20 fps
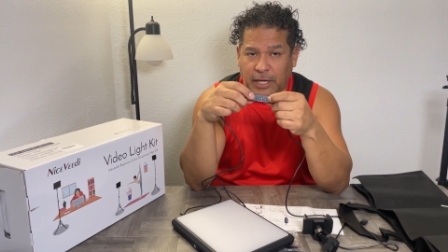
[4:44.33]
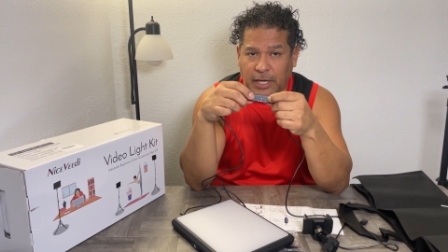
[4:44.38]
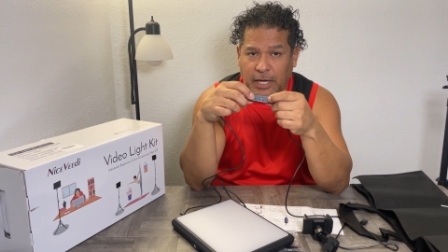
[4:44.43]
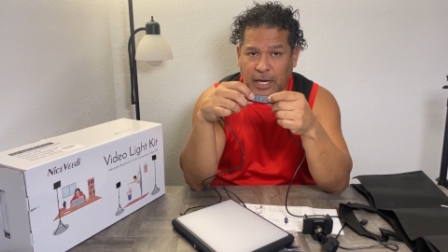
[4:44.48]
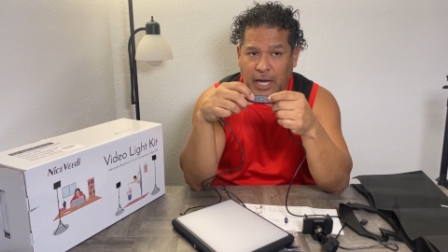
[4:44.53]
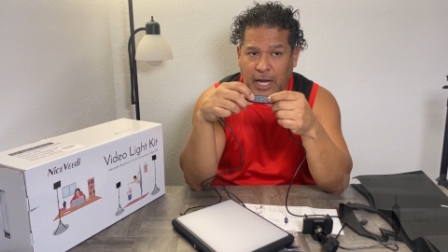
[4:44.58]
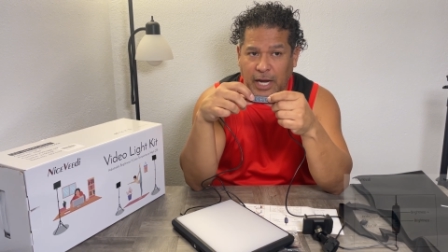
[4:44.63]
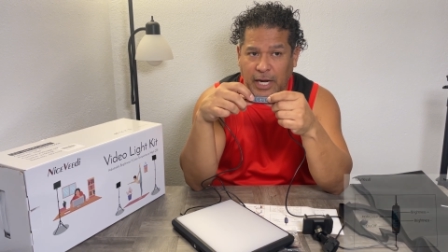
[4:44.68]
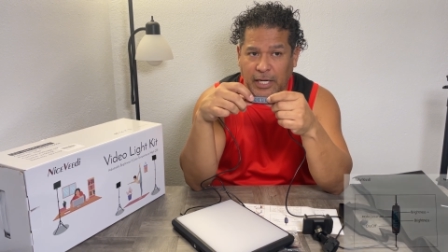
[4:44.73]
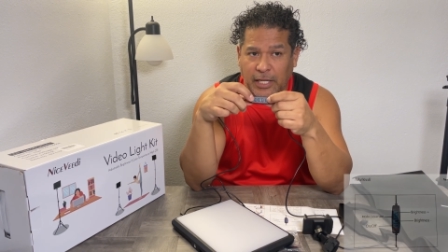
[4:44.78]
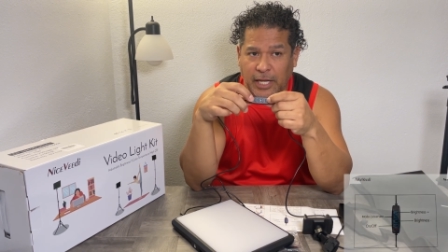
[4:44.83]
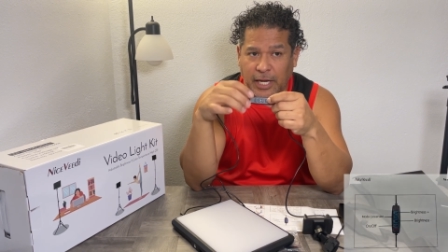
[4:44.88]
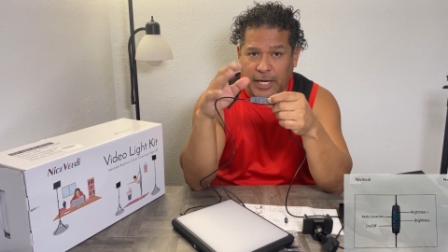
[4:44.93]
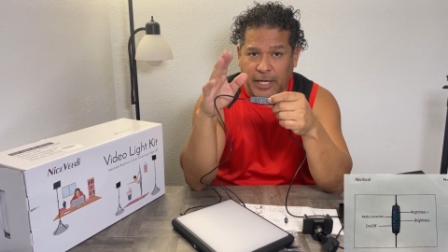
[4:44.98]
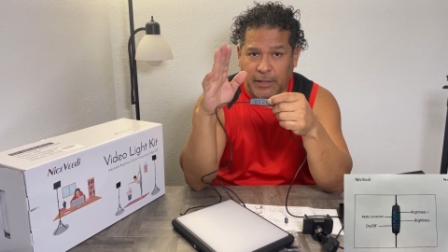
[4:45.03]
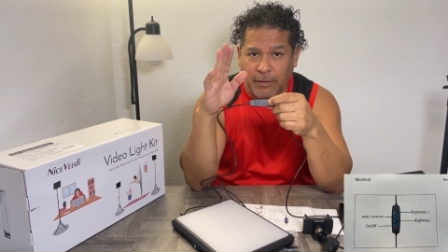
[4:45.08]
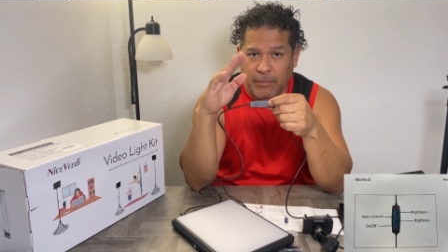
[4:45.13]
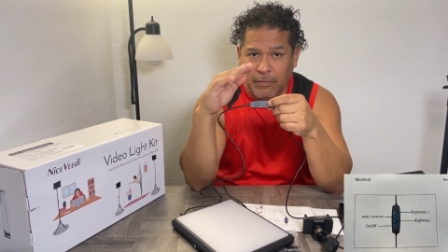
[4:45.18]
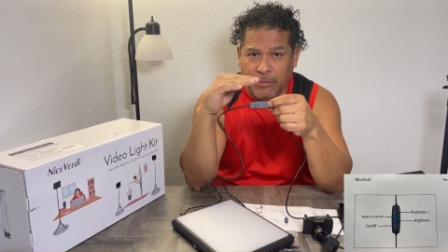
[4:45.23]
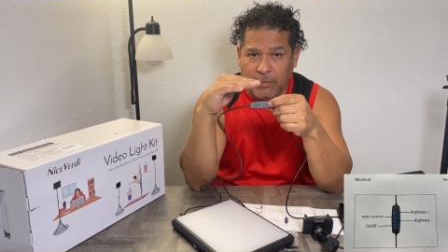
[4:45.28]
and high
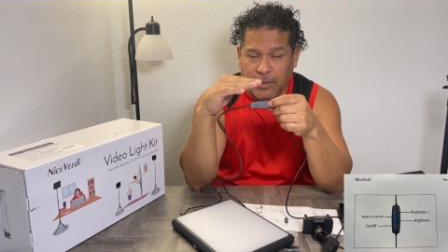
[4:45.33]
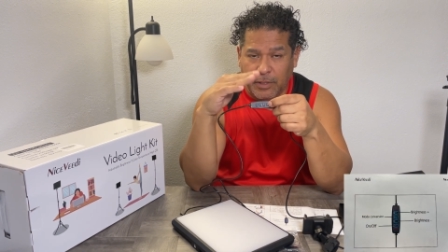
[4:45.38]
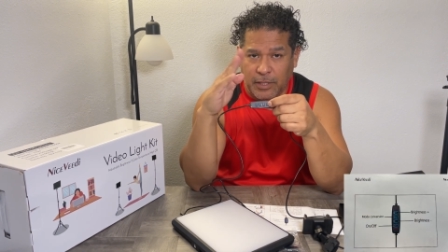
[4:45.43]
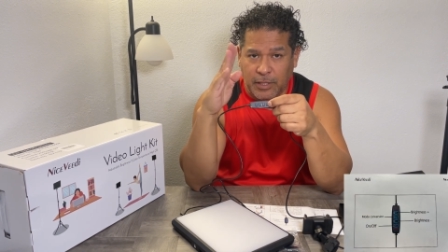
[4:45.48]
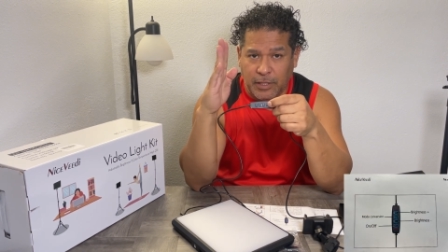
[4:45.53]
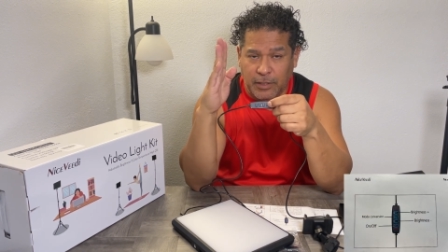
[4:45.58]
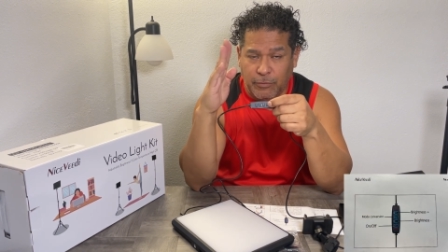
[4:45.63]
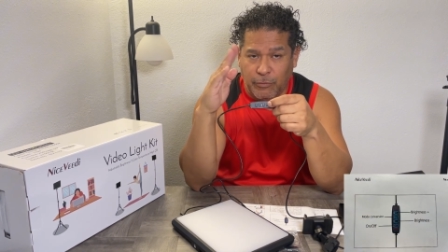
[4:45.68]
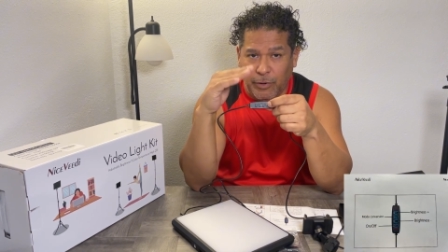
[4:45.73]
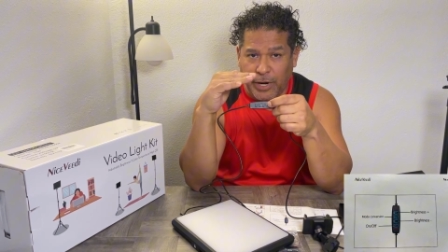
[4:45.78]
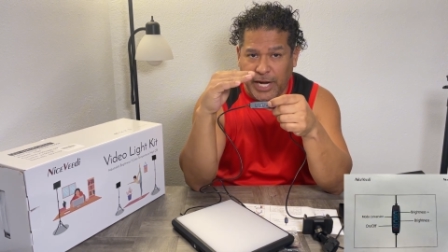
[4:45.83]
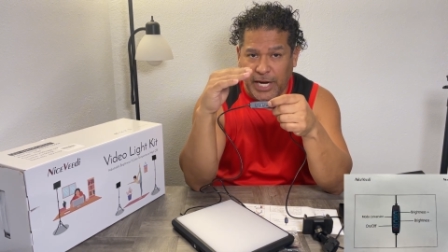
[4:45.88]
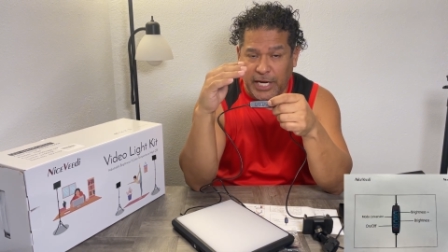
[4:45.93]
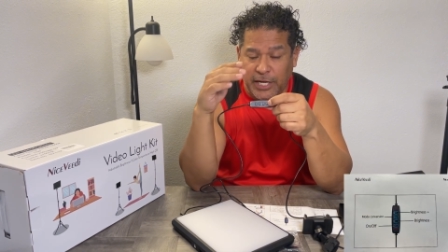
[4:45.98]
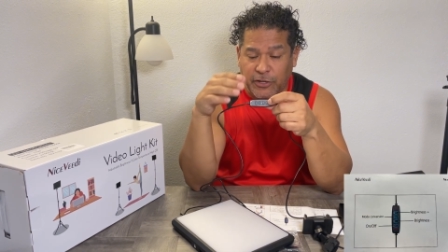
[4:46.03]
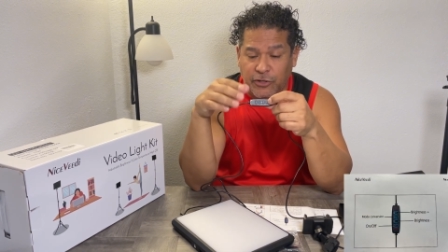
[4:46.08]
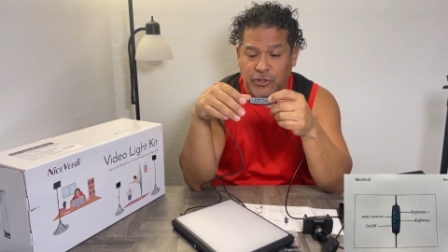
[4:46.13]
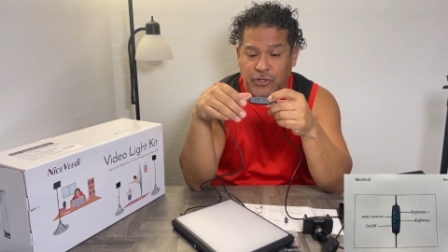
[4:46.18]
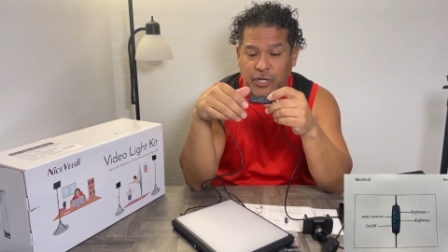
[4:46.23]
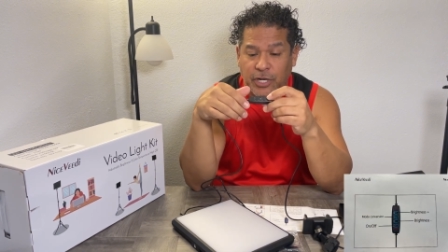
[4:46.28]
light
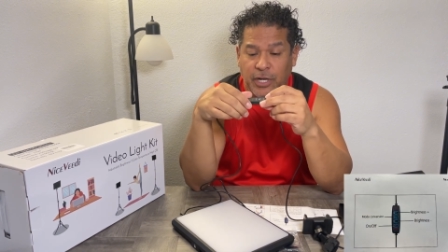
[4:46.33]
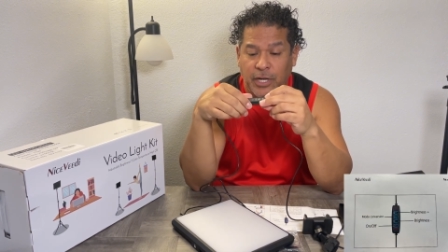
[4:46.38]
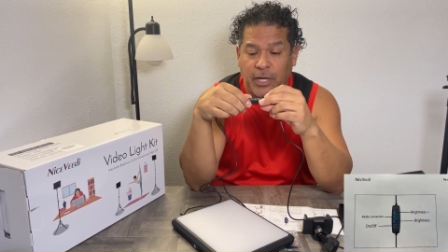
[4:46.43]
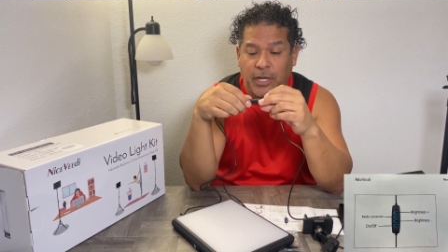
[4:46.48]
range.